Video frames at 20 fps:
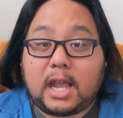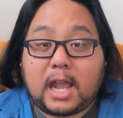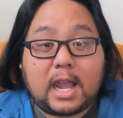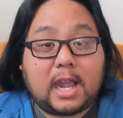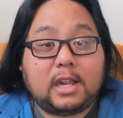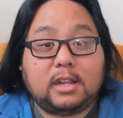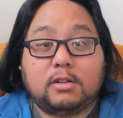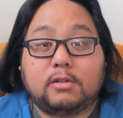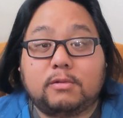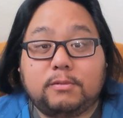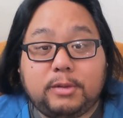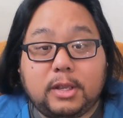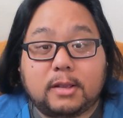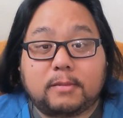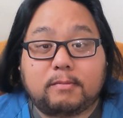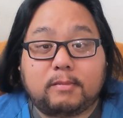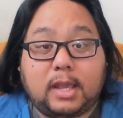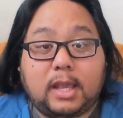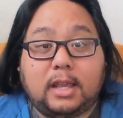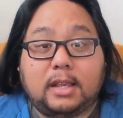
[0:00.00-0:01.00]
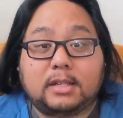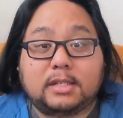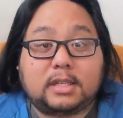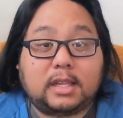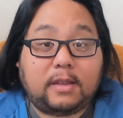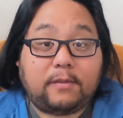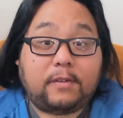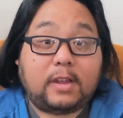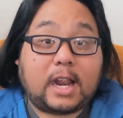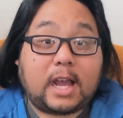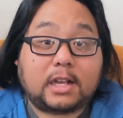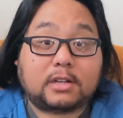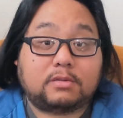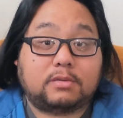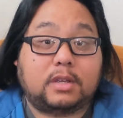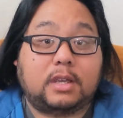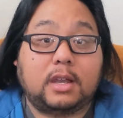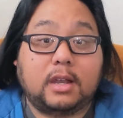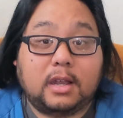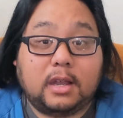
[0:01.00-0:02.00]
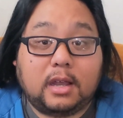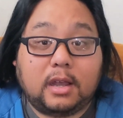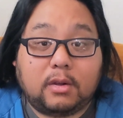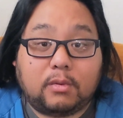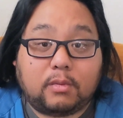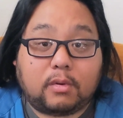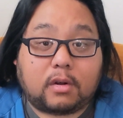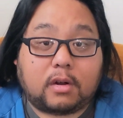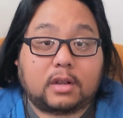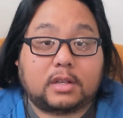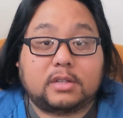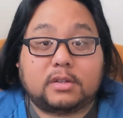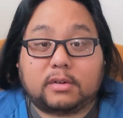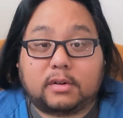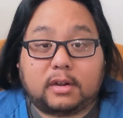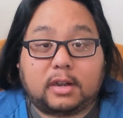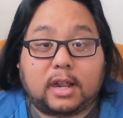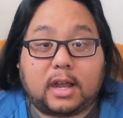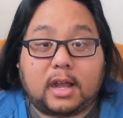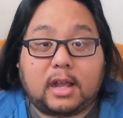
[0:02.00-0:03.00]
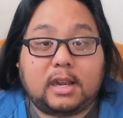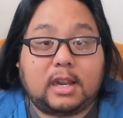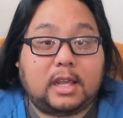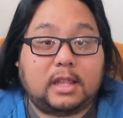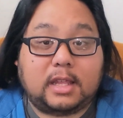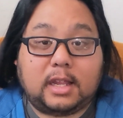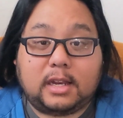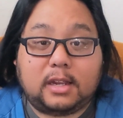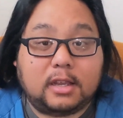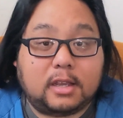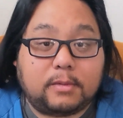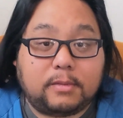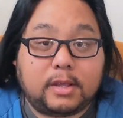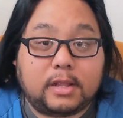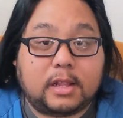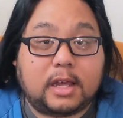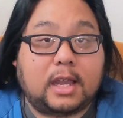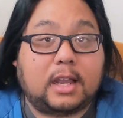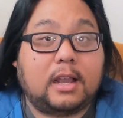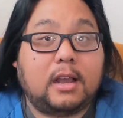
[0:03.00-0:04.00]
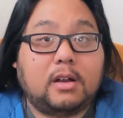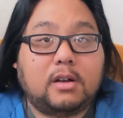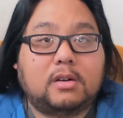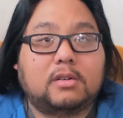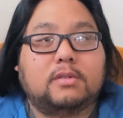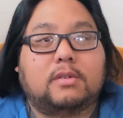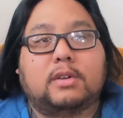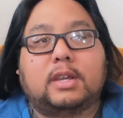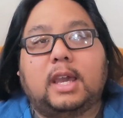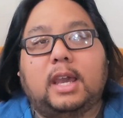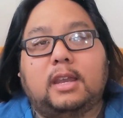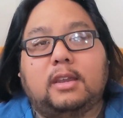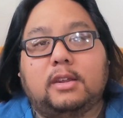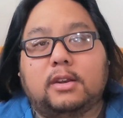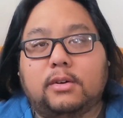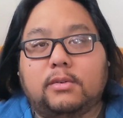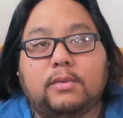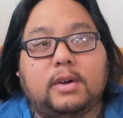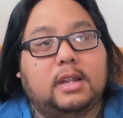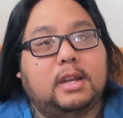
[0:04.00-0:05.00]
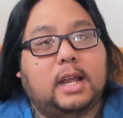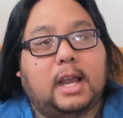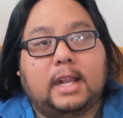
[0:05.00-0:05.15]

and you'll be amazed if it actually works or not, and then you can be like, oh, okay, you know what?